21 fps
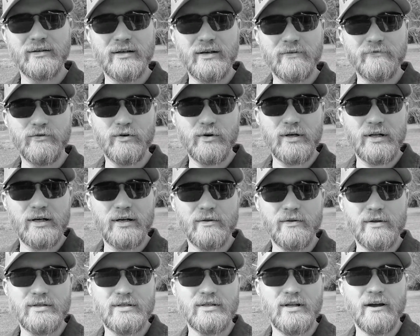if you get into
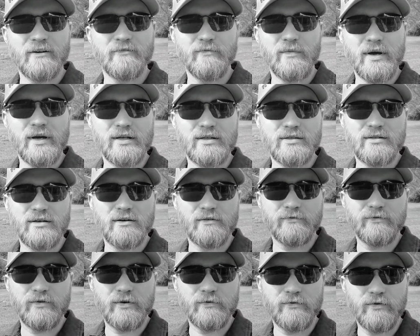this knife making
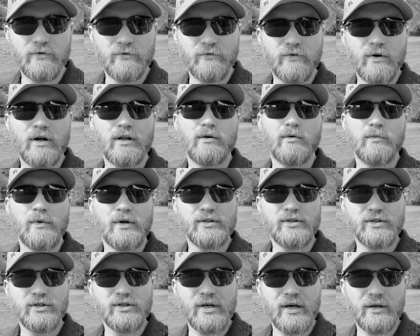stuff, or if you follow a bunch
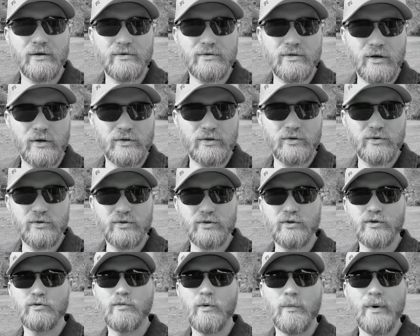of channels on
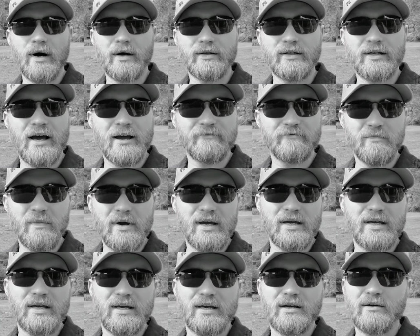YouTube about knife
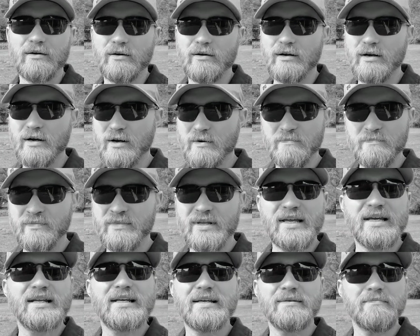making or
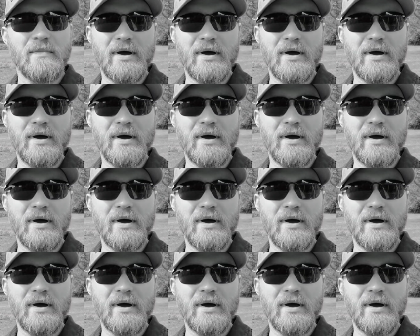any